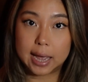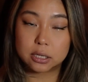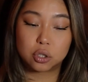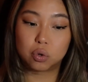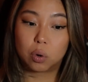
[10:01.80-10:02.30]

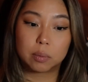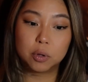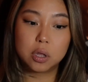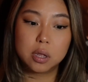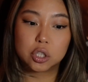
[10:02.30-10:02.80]
as
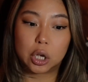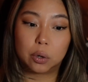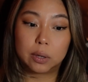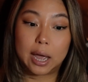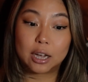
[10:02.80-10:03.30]
normal.
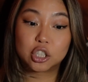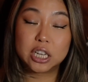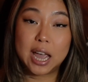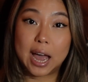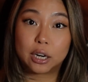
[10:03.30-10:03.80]
So they
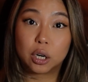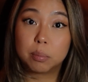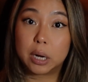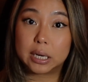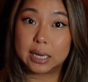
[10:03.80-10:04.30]
actually had
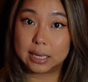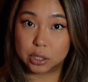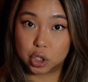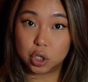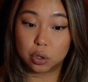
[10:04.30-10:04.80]
her body
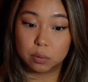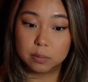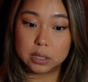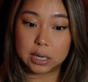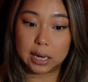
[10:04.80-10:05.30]

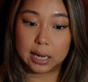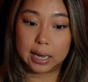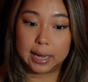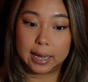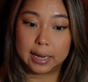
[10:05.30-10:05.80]
exhumed,
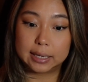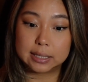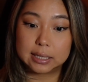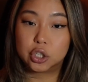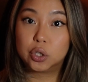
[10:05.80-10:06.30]

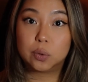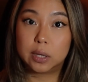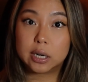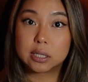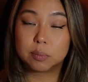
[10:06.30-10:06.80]
and to
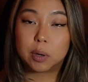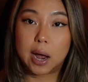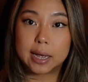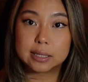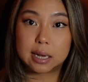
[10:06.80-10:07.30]
their
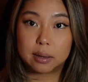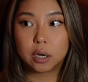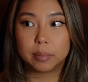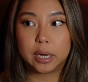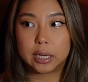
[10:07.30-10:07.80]
surprise,
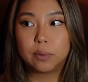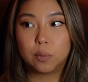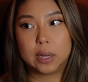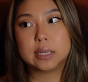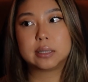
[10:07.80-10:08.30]
her body
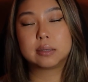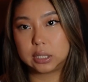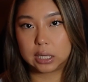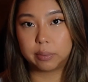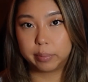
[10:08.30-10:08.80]
was
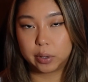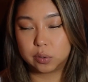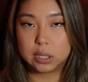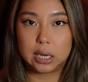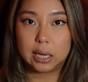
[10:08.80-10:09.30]

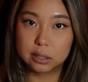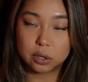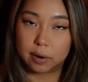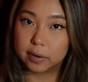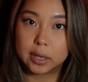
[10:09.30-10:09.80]
decomposing,
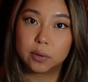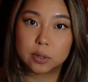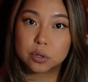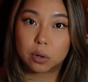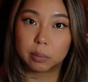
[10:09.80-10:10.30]
so everything
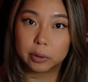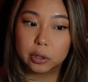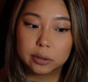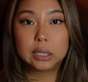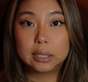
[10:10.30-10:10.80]
was
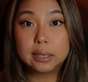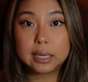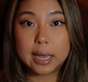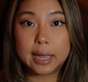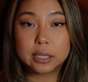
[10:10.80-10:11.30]
normal. In
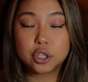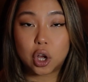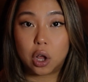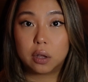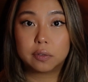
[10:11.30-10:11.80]
the end,
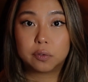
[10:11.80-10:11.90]
all